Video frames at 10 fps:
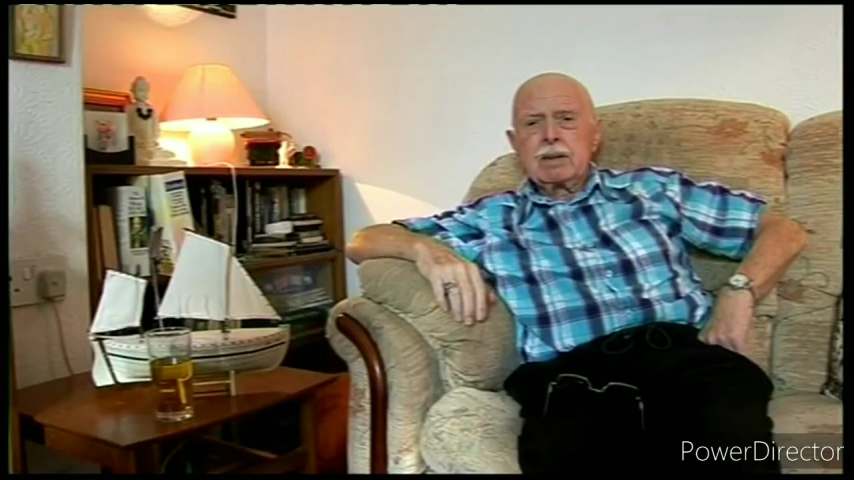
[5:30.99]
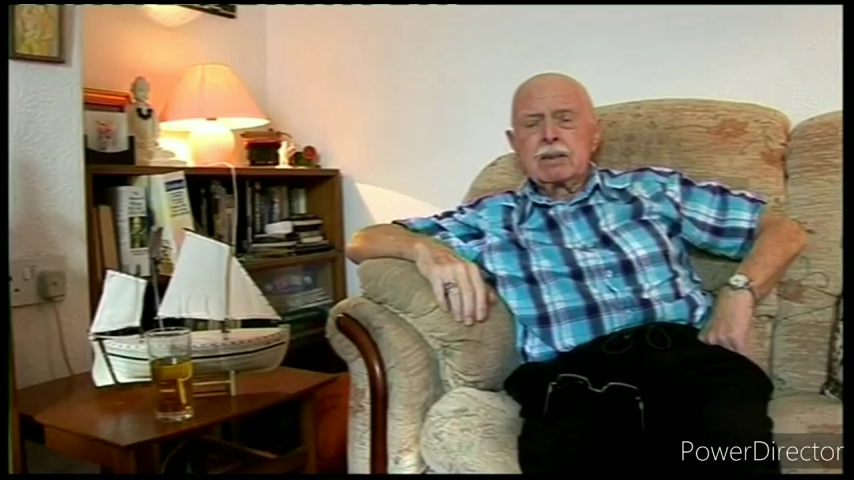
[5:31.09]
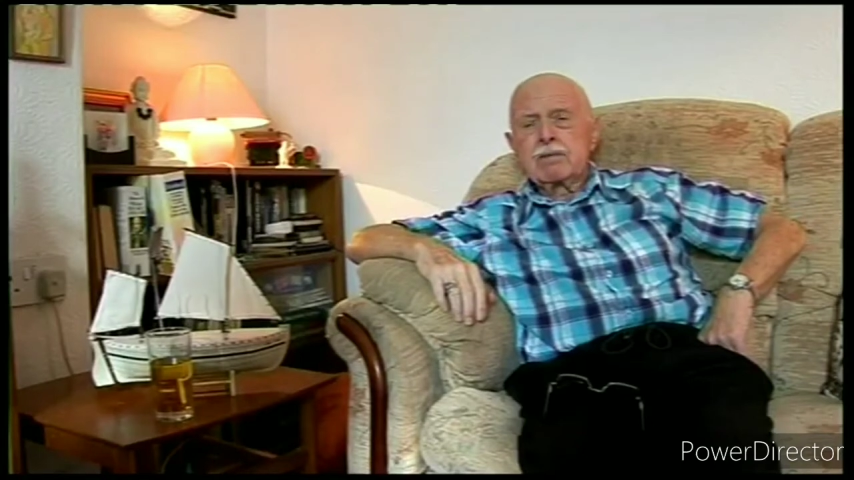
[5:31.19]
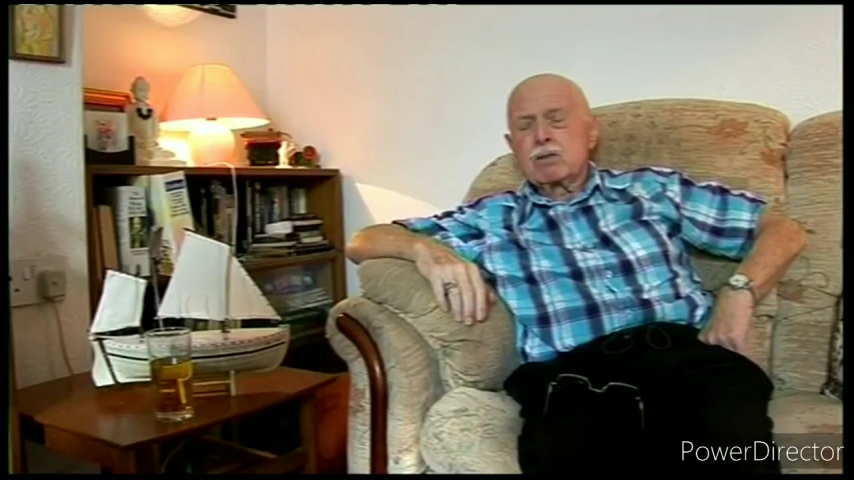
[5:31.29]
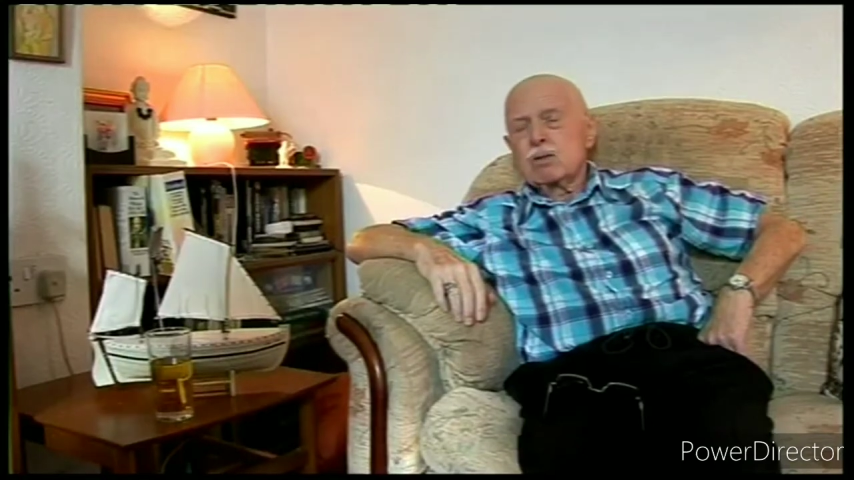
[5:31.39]

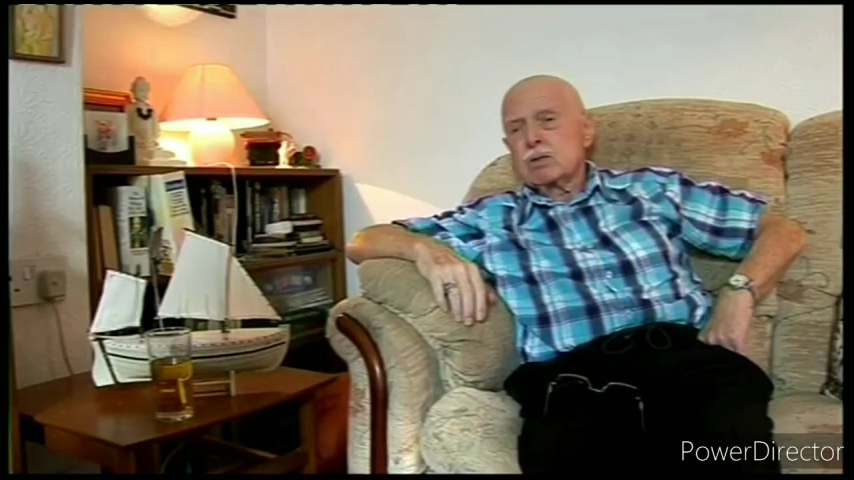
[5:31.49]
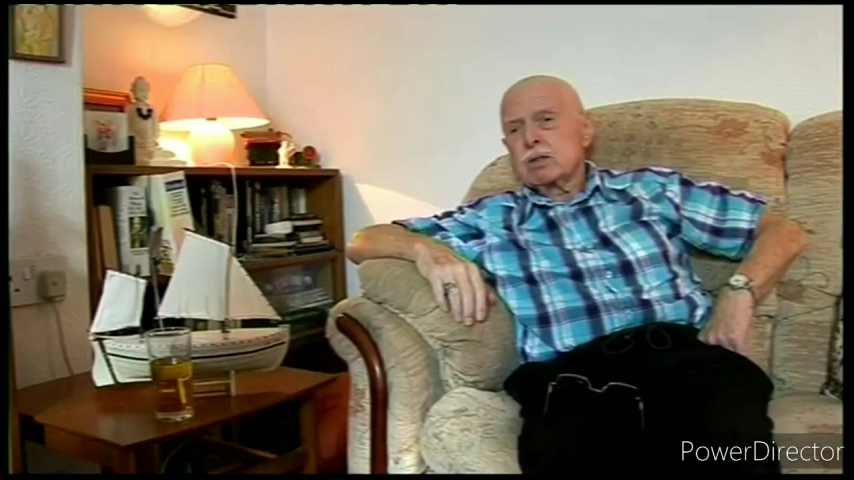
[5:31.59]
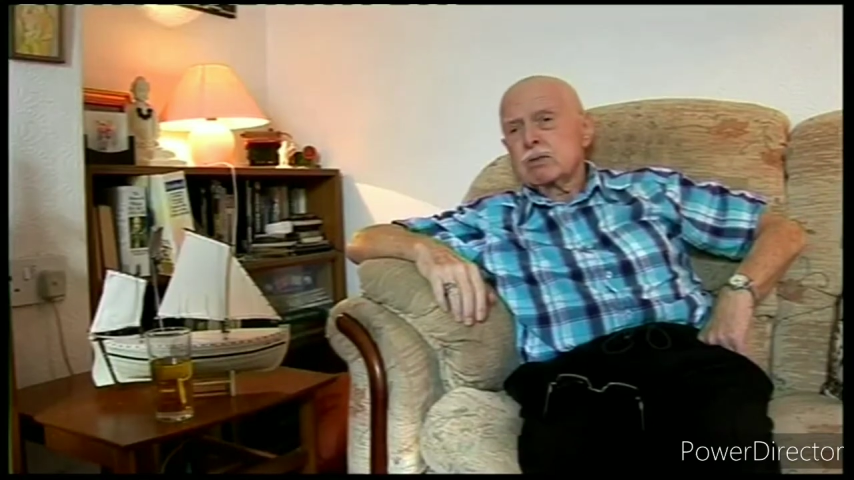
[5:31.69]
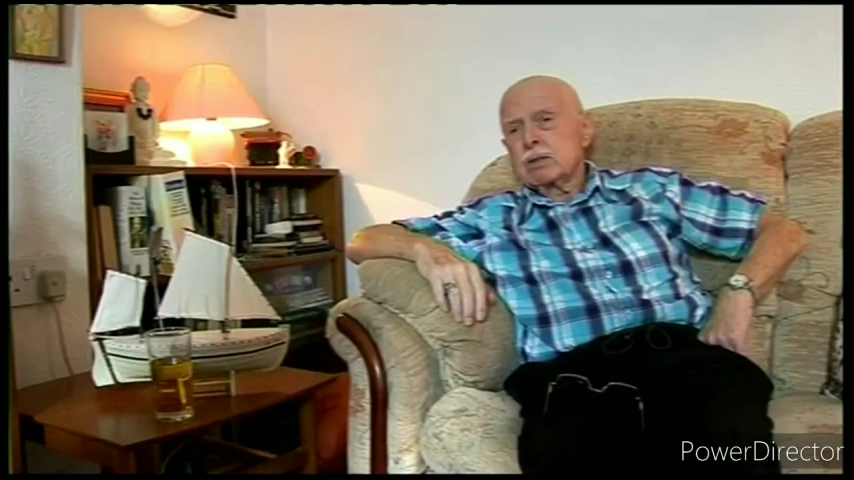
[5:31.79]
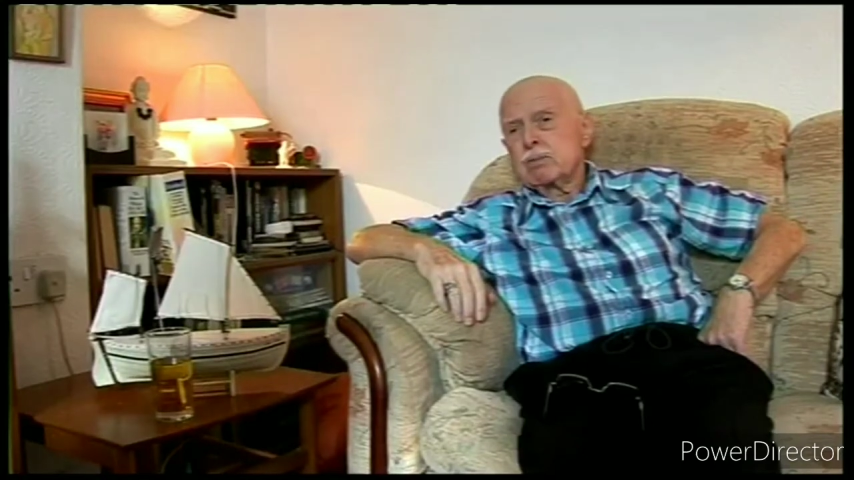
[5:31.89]
And of
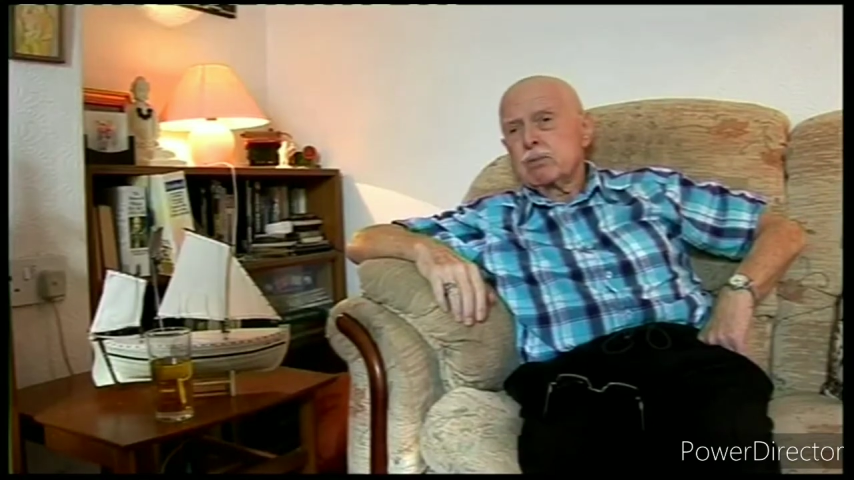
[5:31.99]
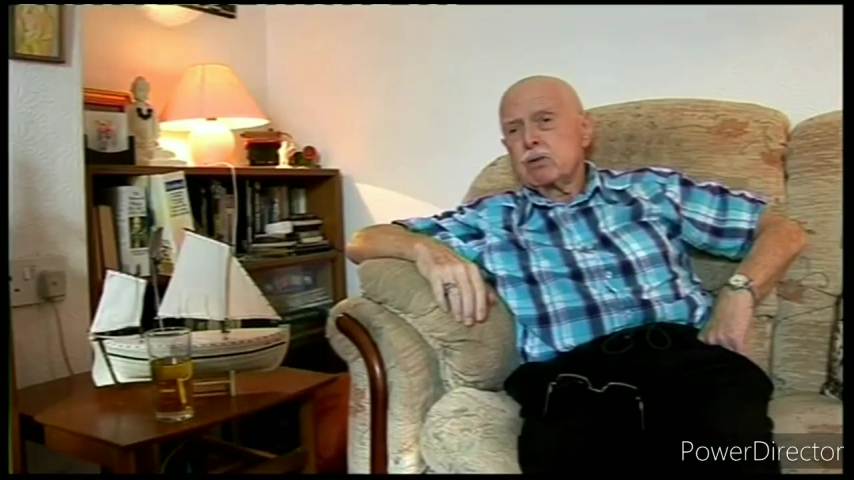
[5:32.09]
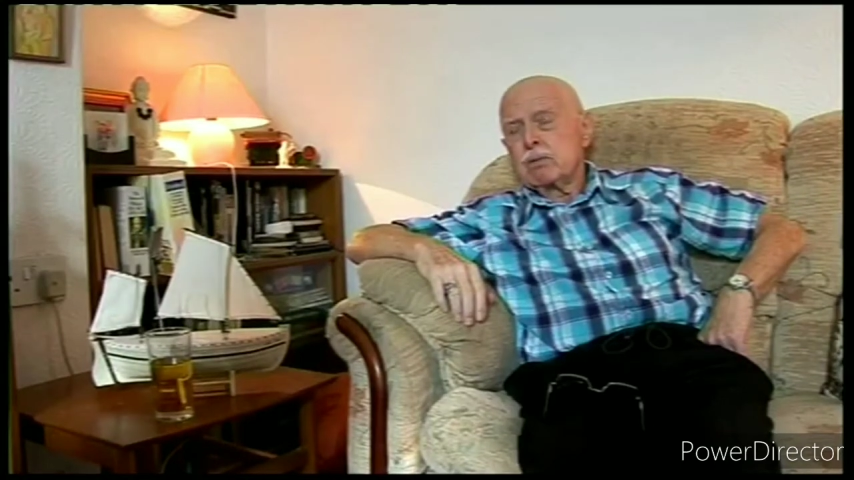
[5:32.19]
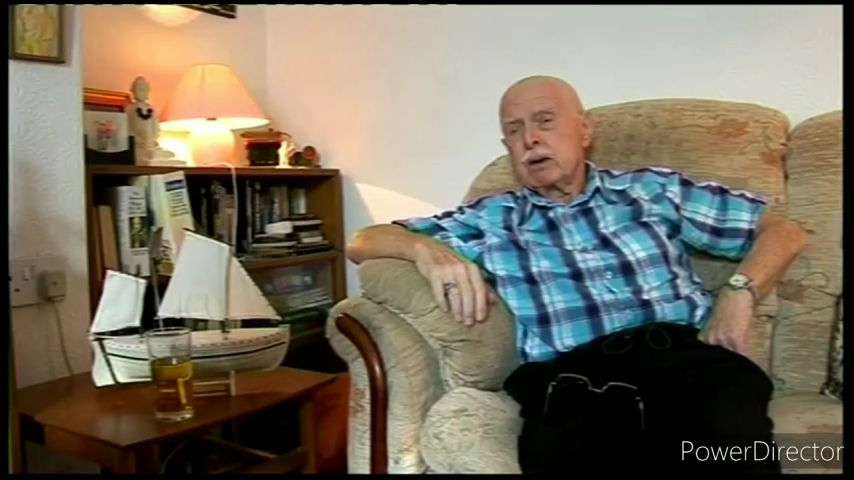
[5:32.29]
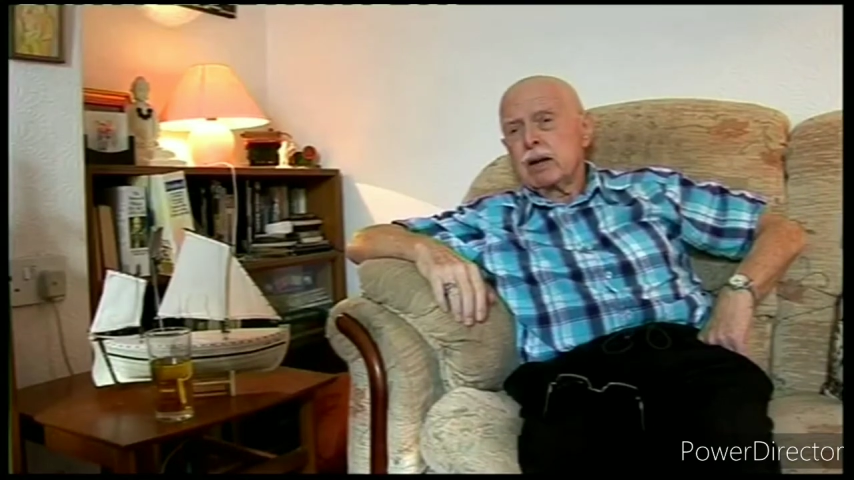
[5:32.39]
course, it was the
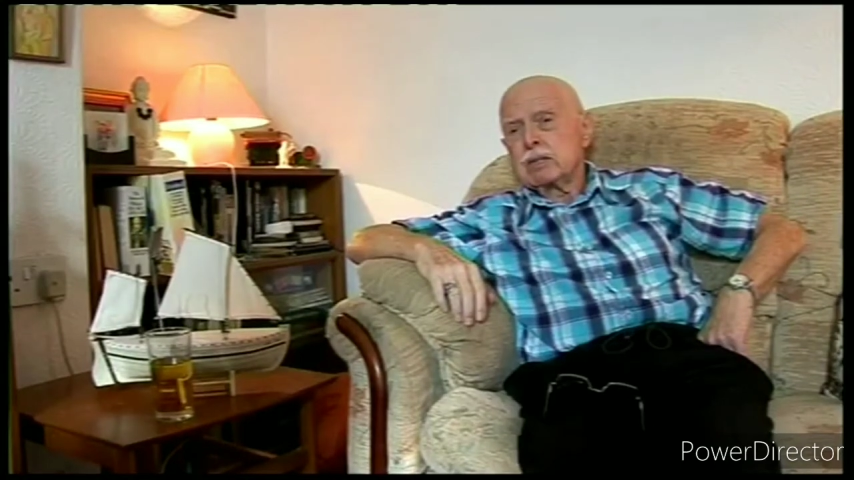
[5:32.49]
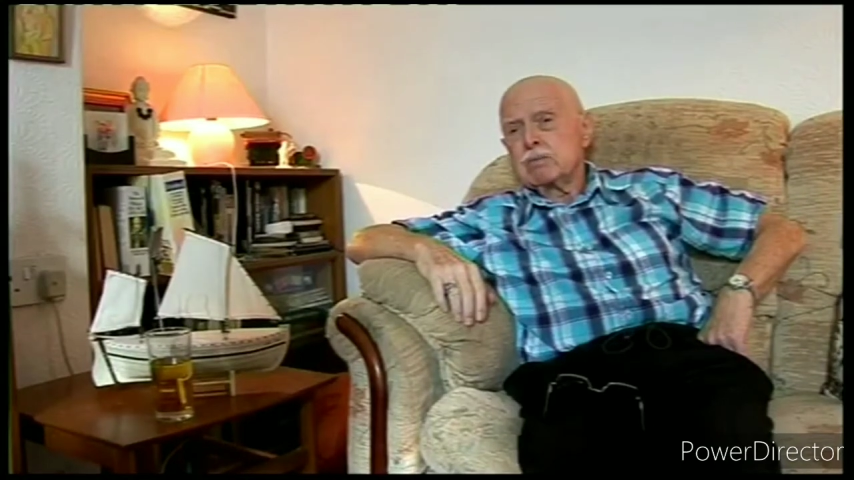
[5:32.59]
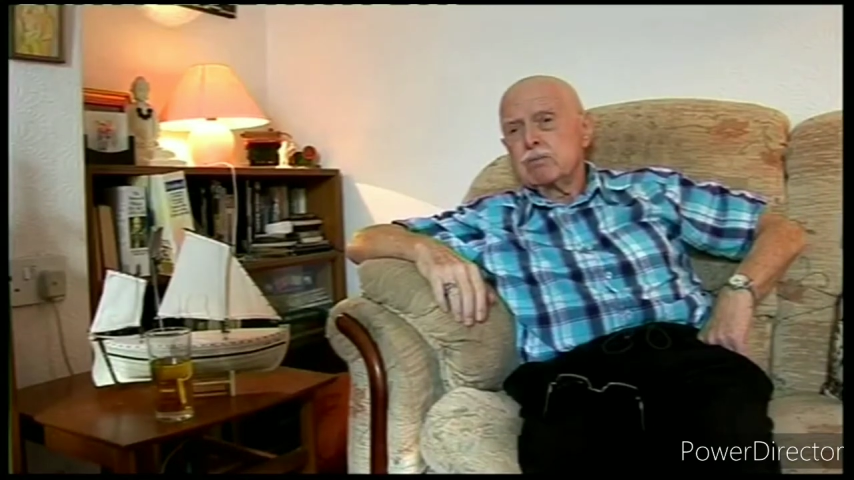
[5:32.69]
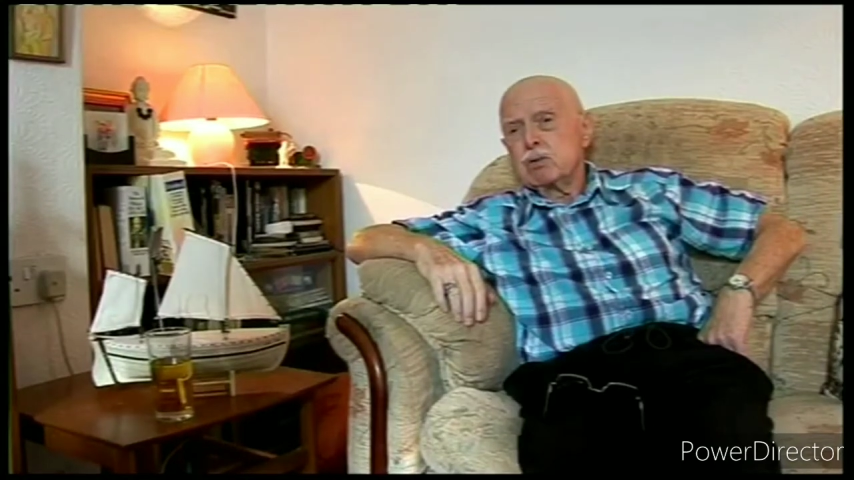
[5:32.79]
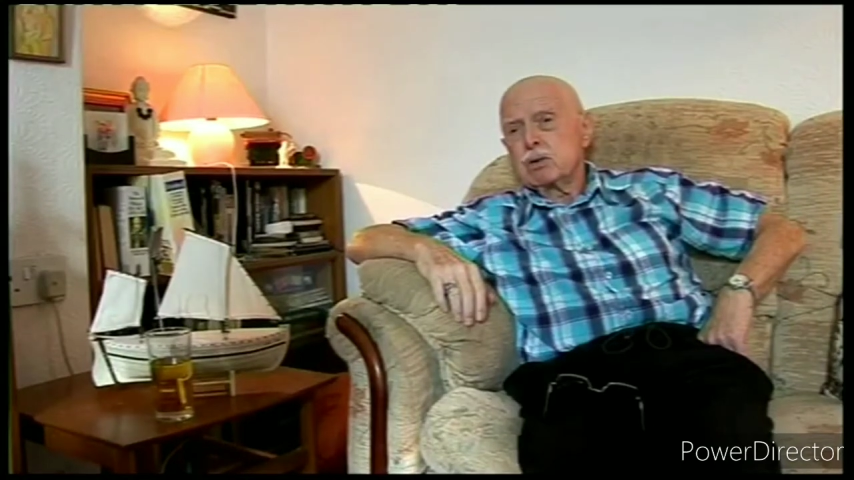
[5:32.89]
poor
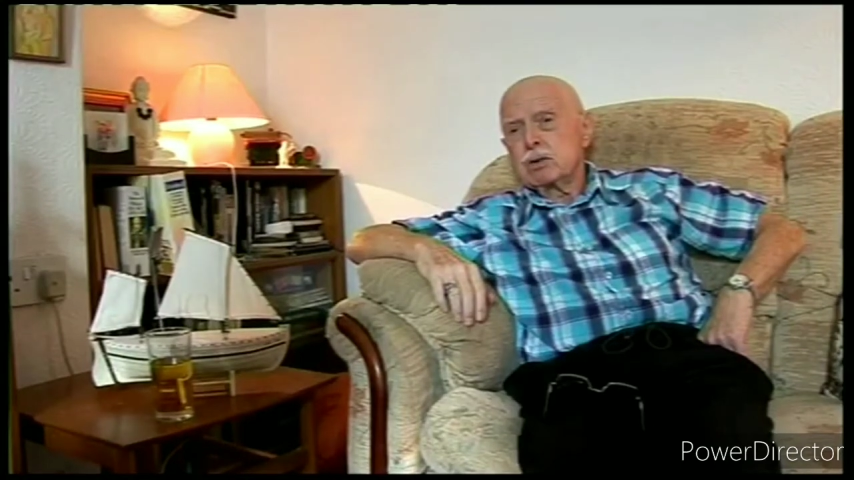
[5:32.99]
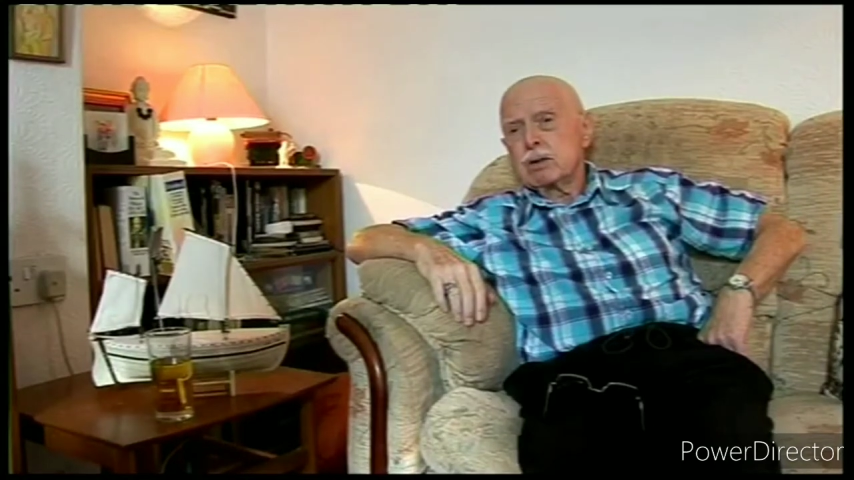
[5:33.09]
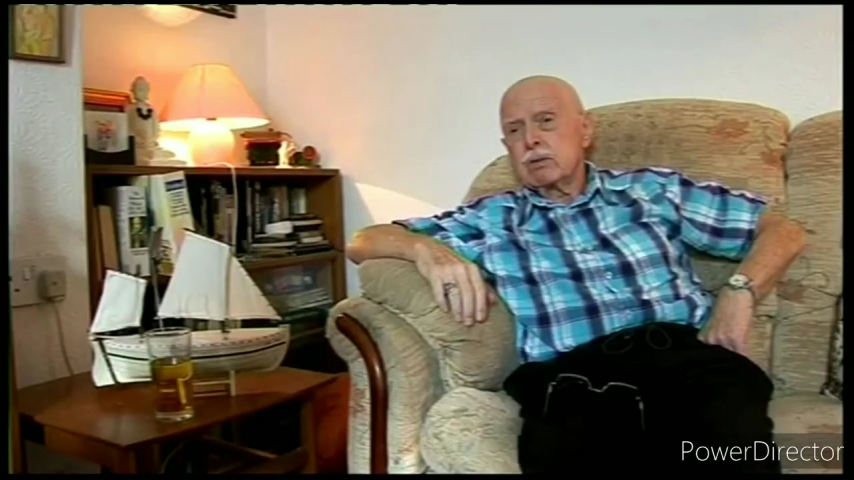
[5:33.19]
man's boot.